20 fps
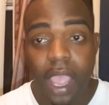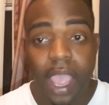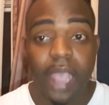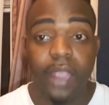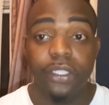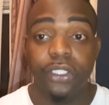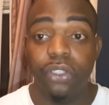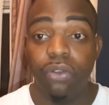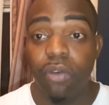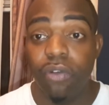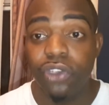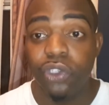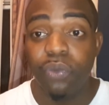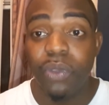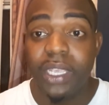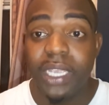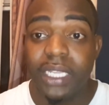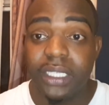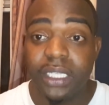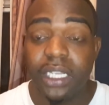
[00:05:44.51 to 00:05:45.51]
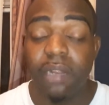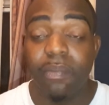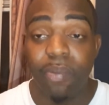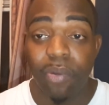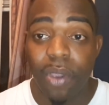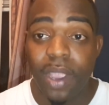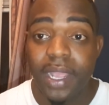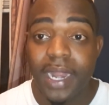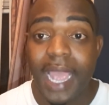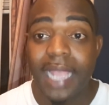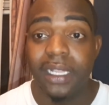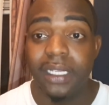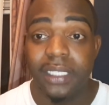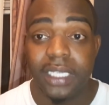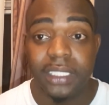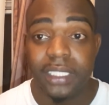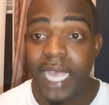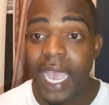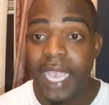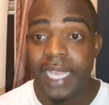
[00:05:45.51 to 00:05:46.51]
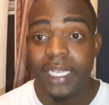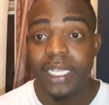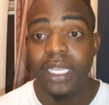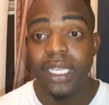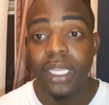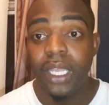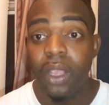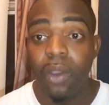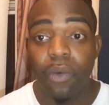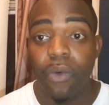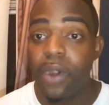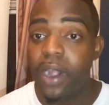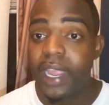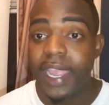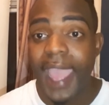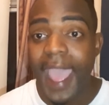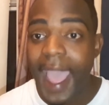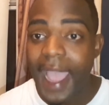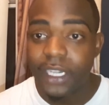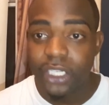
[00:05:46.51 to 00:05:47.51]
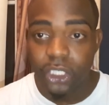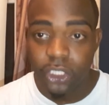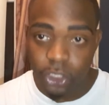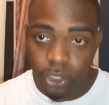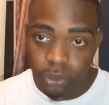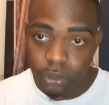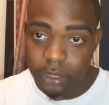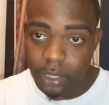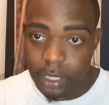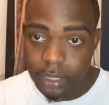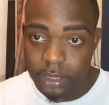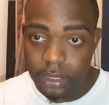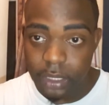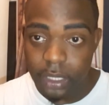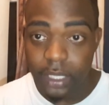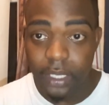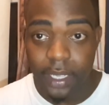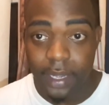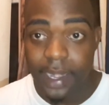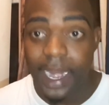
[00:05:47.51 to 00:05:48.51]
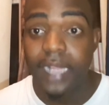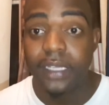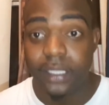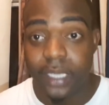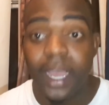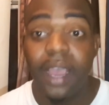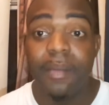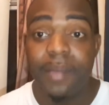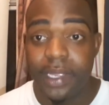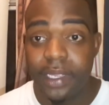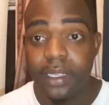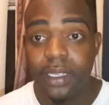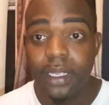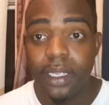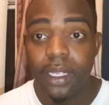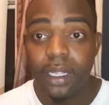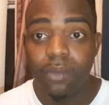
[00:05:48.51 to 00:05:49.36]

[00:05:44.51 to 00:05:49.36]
As soon as we get to the point as a society where cash is useless, and that's coming,